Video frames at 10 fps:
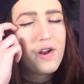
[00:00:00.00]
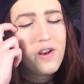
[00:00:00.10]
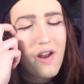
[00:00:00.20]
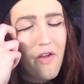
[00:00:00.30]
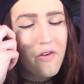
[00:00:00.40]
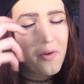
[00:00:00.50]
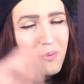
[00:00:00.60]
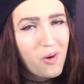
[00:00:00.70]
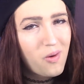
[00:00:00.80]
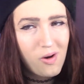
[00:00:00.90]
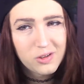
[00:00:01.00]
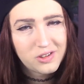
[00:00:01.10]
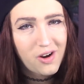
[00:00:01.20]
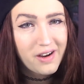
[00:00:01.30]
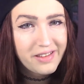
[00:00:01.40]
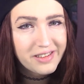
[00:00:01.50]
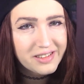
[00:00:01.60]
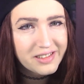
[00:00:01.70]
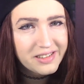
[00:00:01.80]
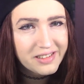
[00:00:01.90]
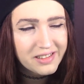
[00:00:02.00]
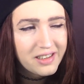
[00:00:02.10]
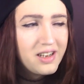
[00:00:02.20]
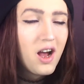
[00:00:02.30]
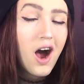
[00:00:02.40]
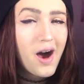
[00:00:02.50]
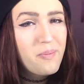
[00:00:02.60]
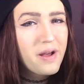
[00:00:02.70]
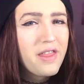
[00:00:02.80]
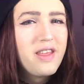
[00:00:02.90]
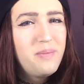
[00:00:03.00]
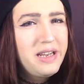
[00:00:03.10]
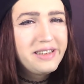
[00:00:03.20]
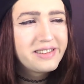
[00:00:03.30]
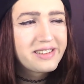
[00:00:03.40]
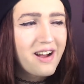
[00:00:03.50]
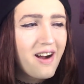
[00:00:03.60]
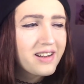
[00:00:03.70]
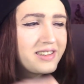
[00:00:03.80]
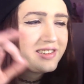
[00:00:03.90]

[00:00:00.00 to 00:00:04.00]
another Woe All-Star in this list, Up the Beanstalk.